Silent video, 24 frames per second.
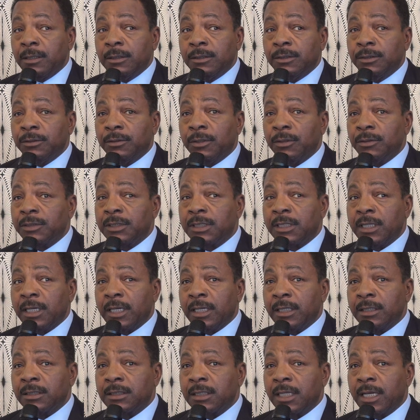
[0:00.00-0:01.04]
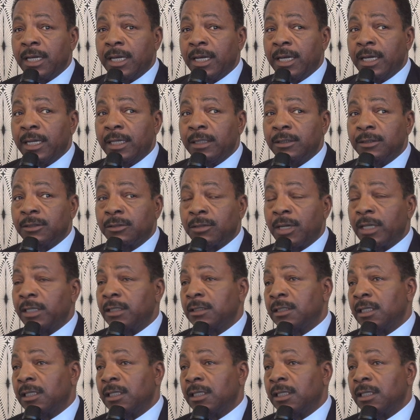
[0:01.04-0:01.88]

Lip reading: do those things, and try to